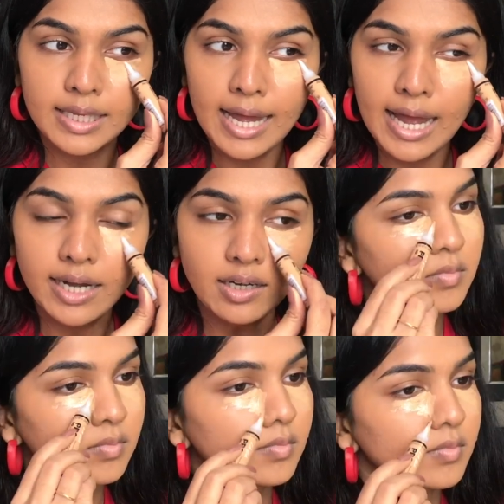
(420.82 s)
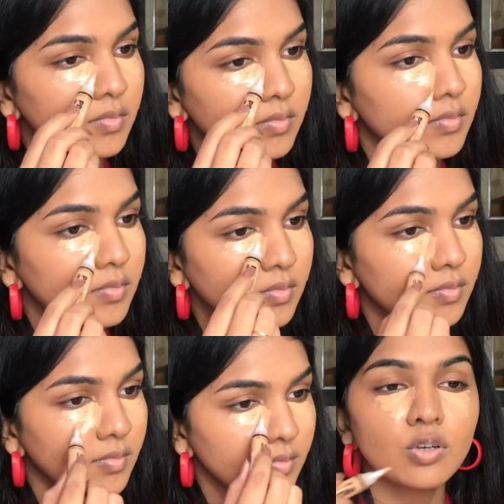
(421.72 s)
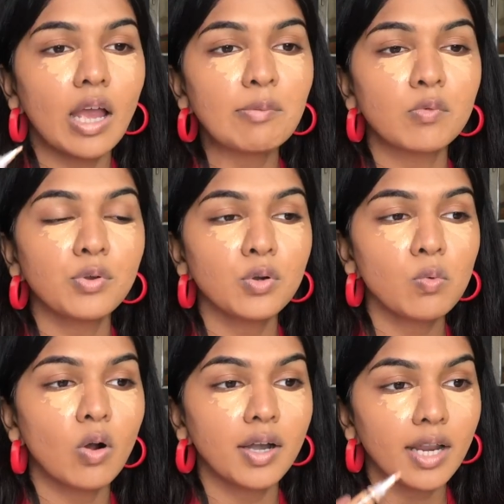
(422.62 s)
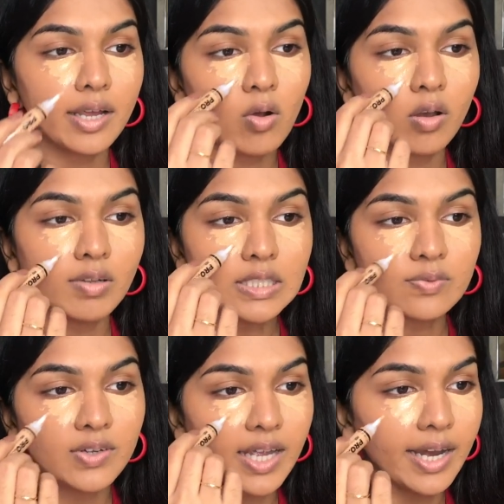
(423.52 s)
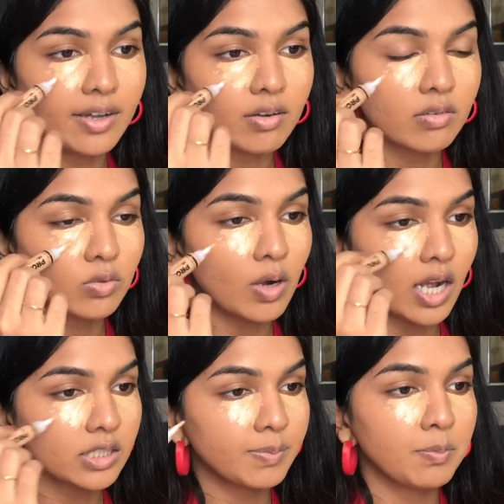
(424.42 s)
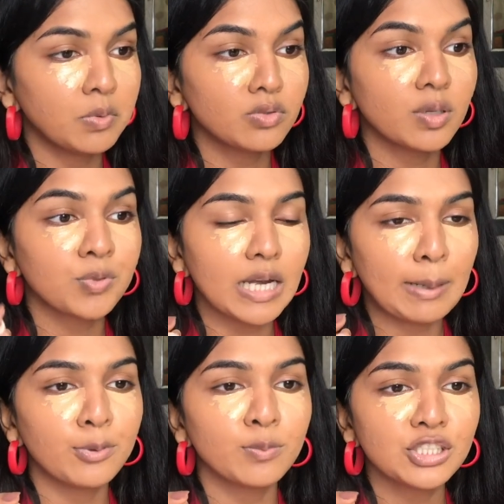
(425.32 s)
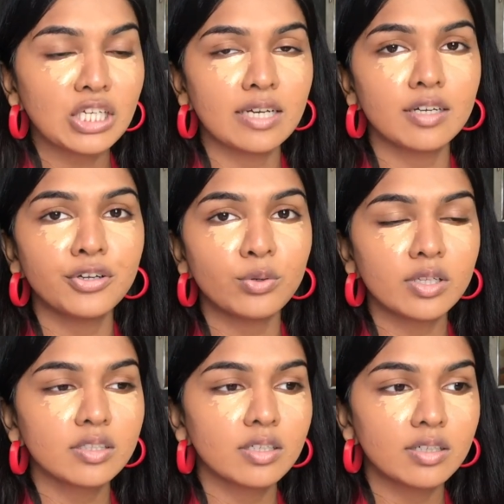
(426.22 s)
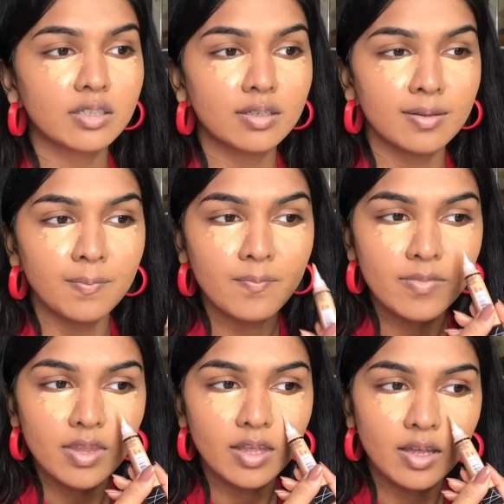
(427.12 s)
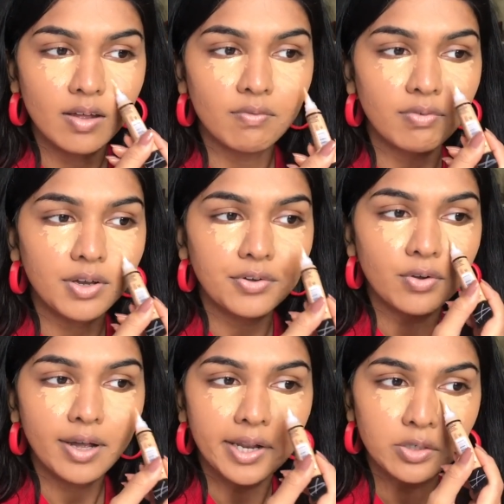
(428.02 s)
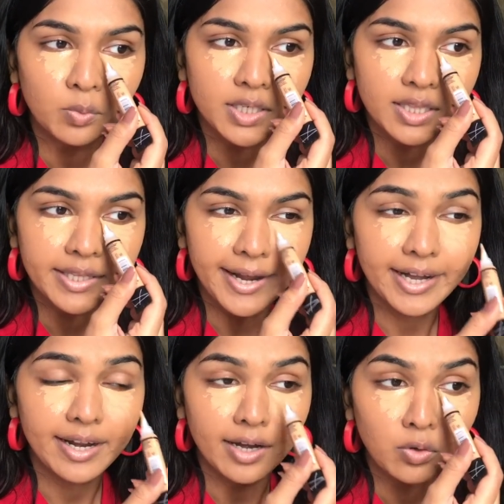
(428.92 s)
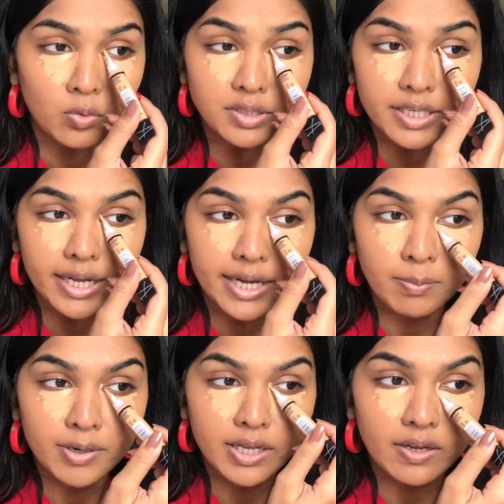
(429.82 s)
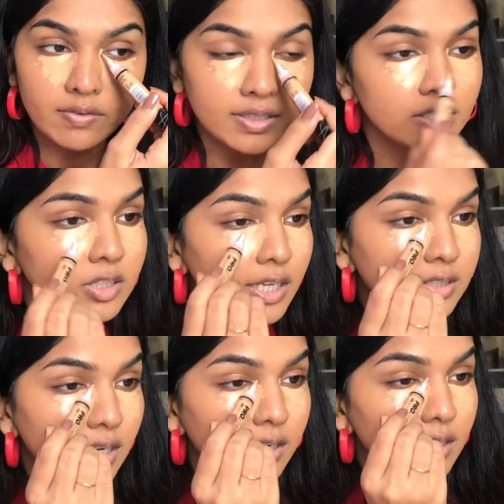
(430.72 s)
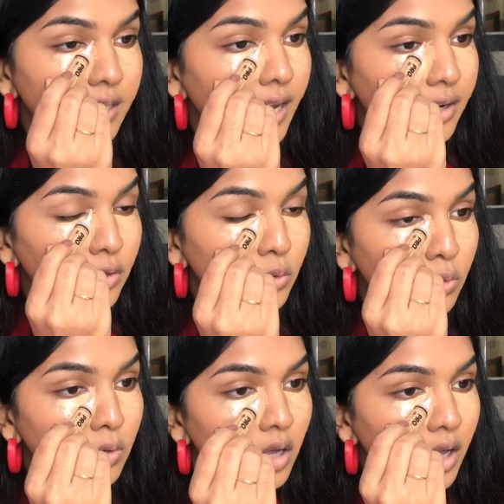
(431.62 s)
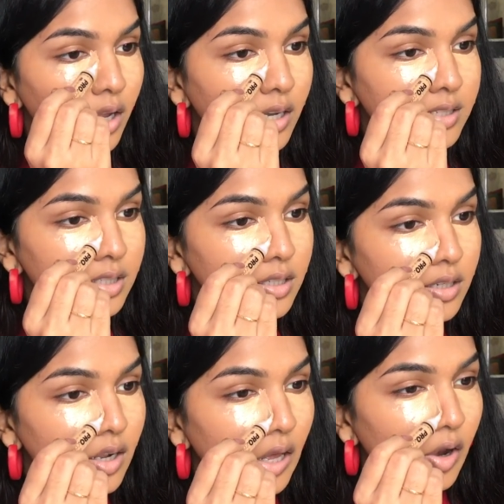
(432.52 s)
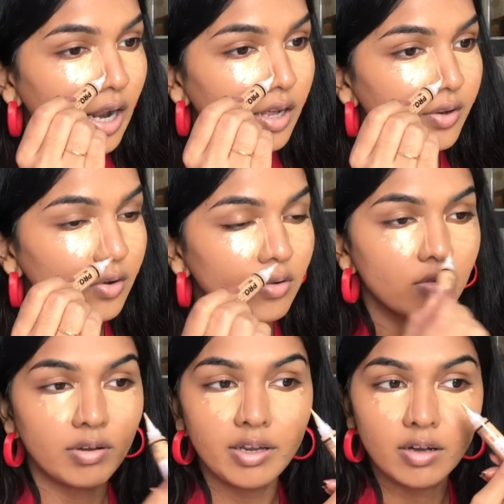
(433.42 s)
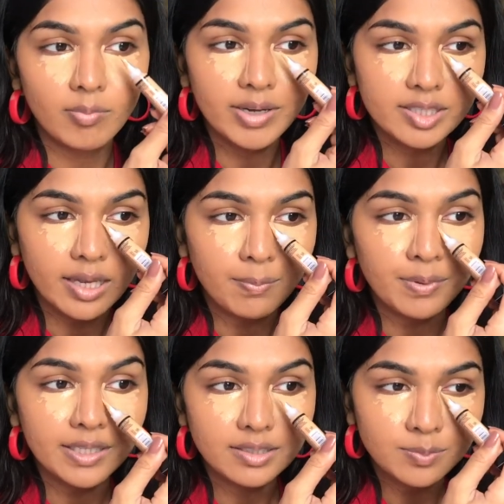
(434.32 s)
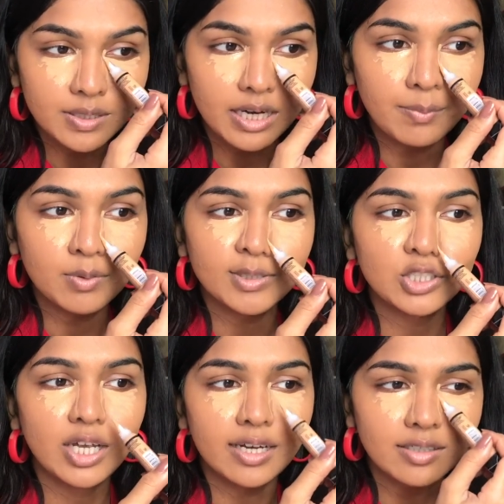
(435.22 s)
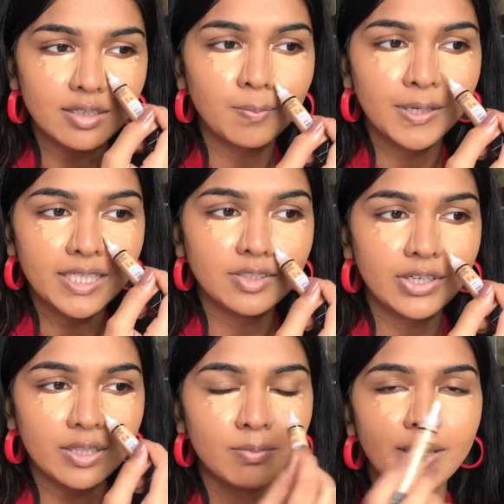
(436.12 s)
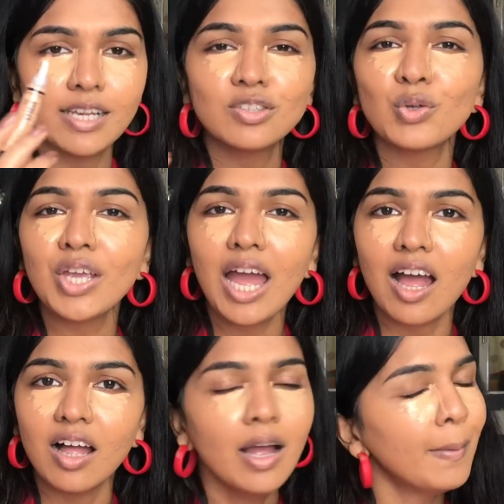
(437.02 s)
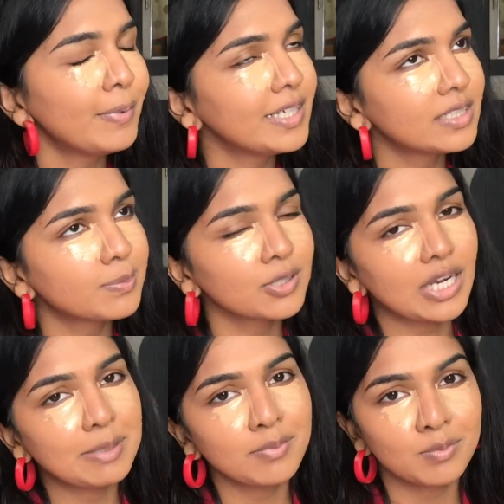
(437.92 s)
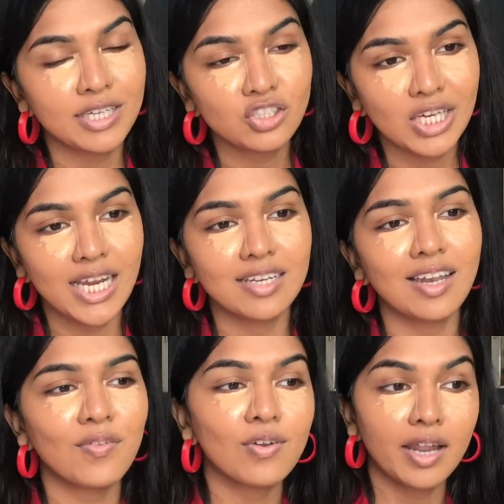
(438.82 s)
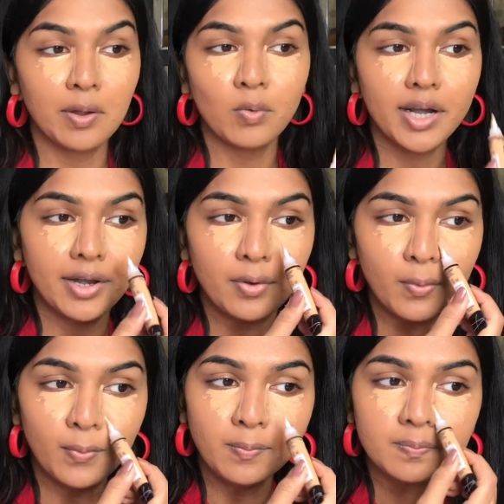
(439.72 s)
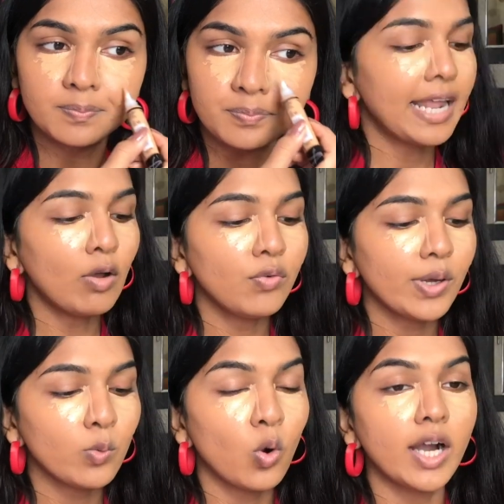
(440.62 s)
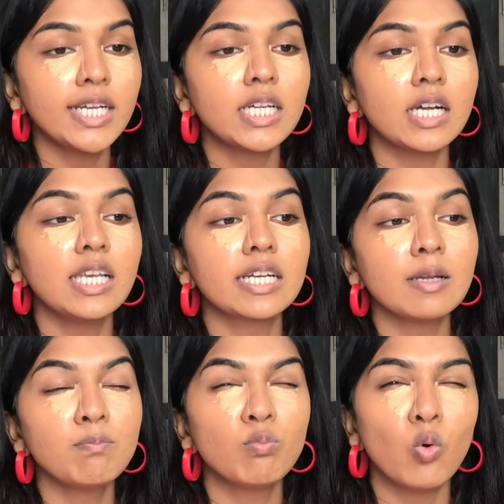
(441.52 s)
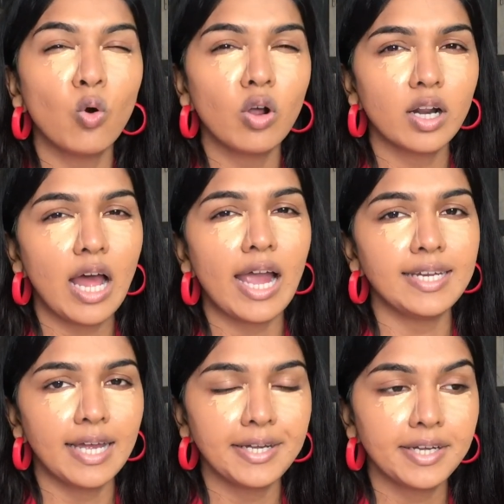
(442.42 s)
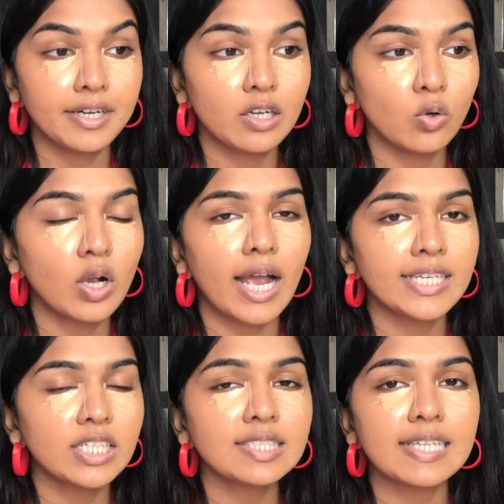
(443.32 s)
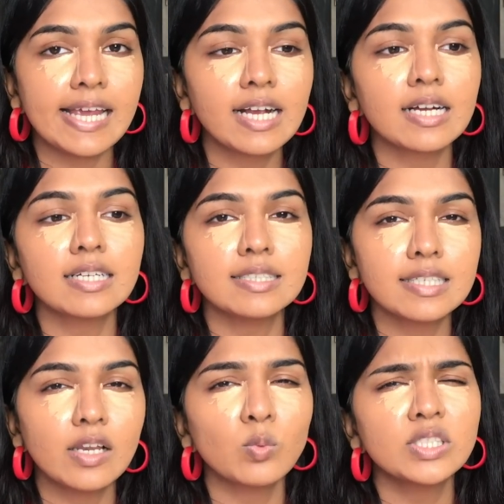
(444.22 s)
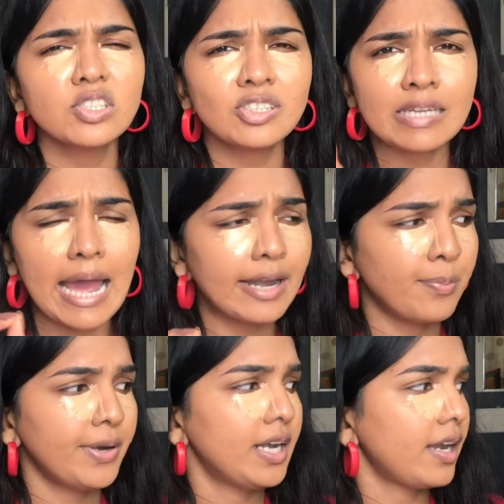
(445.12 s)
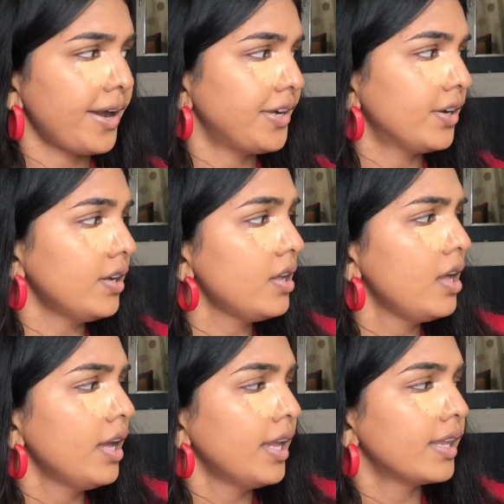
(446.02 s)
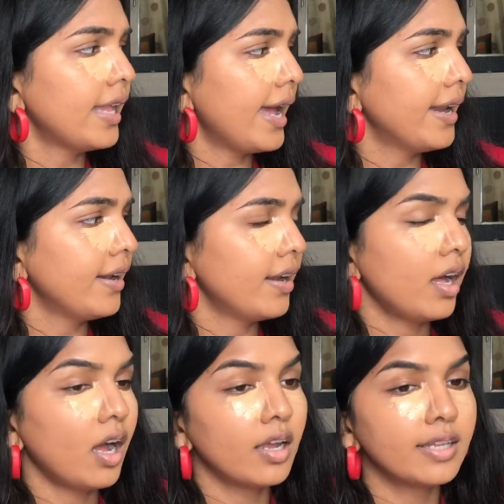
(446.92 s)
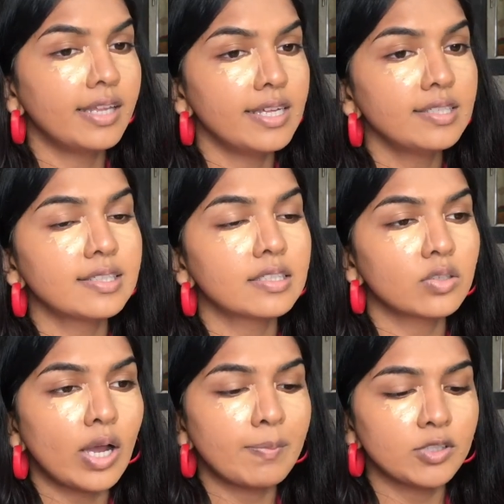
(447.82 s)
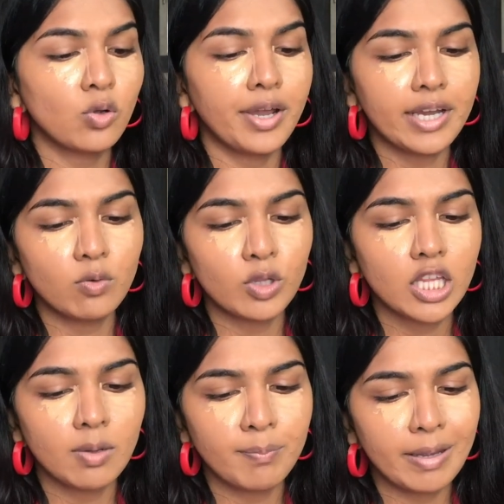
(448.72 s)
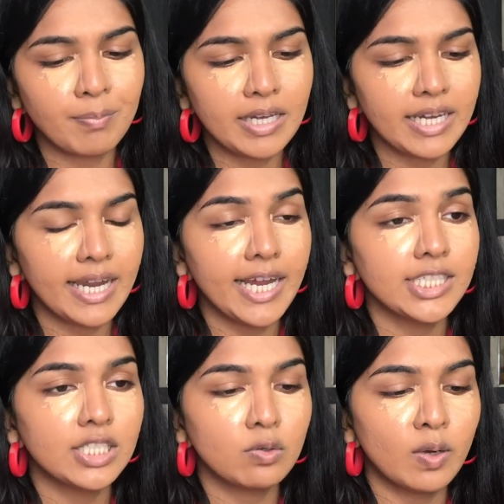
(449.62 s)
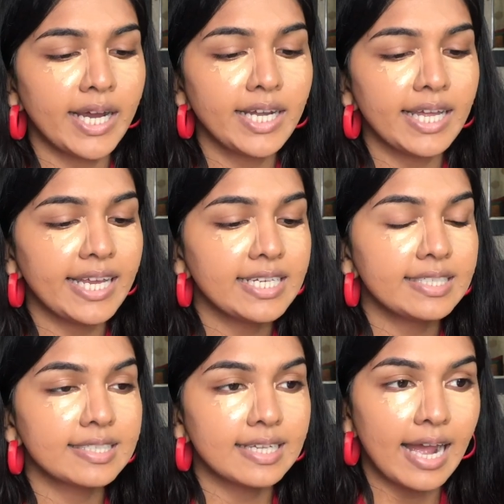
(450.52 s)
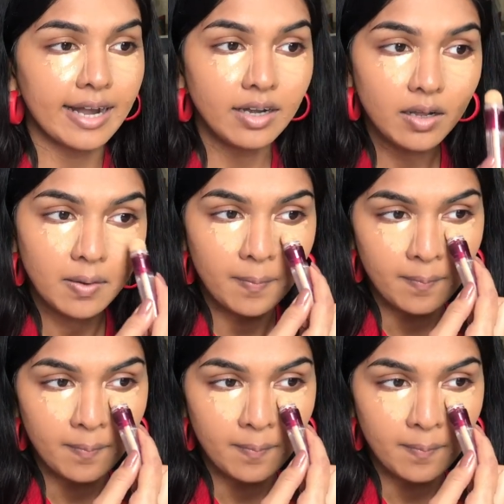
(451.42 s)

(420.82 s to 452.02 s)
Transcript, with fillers: that. You know, I, you know what? I always forget to ask people to subscribe to my channel during the video and I do it in the end and I don't think anybody even sticks until the end to listen or you know hear me say please subscribe to my channel please ring the bell so yeah please subscribe to my channel if you like what I do now if I want a little more highlighted look, I just take a concealer which is tad bit lighter than uh, this. So I'm going in with the Maybelline Age Rewind in Sand.